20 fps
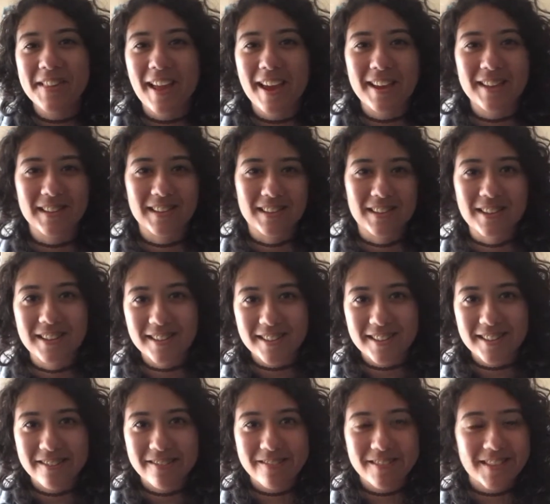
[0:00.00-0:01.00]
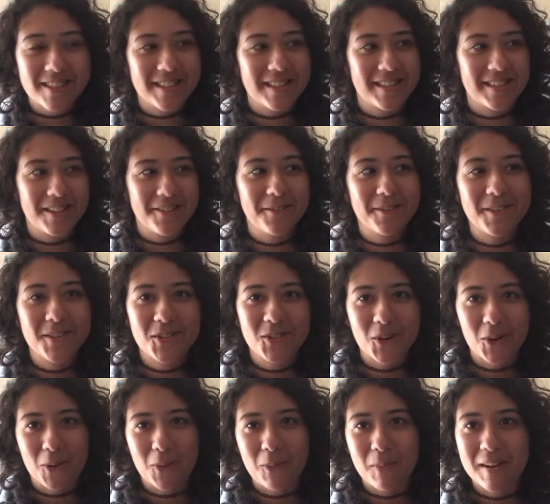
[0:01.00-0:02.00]
look to see who this
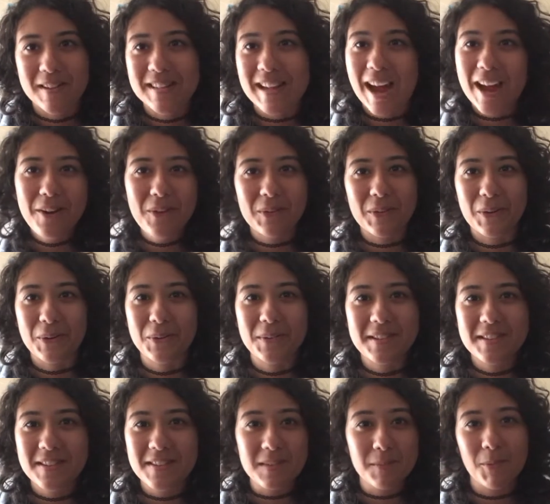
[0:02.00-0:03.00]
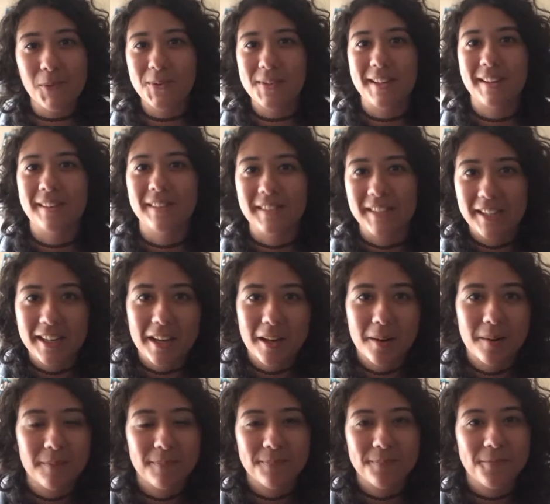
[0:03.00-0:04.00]
girl was. I don't know. This is the most
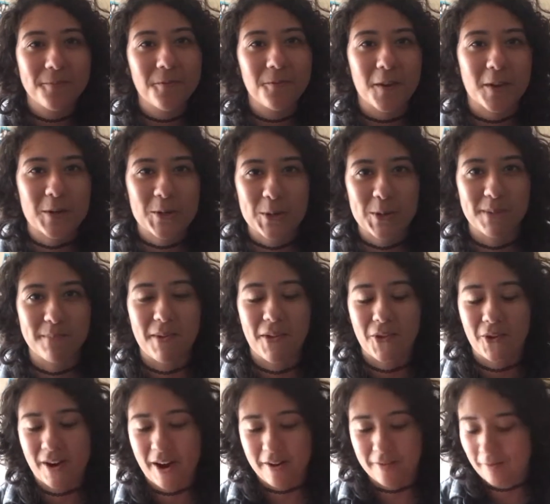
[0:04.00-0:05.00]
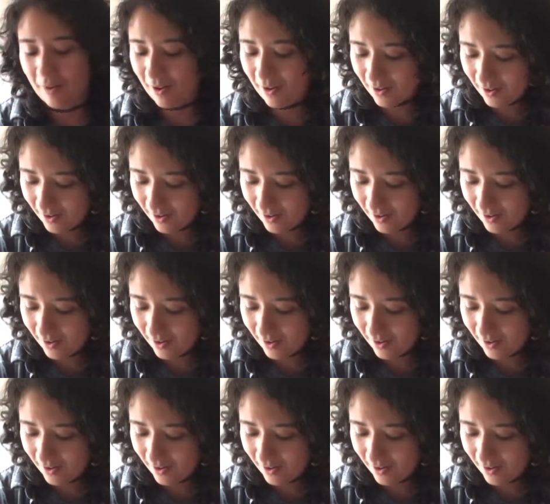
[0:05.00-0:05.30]
lenient fictional mother ever.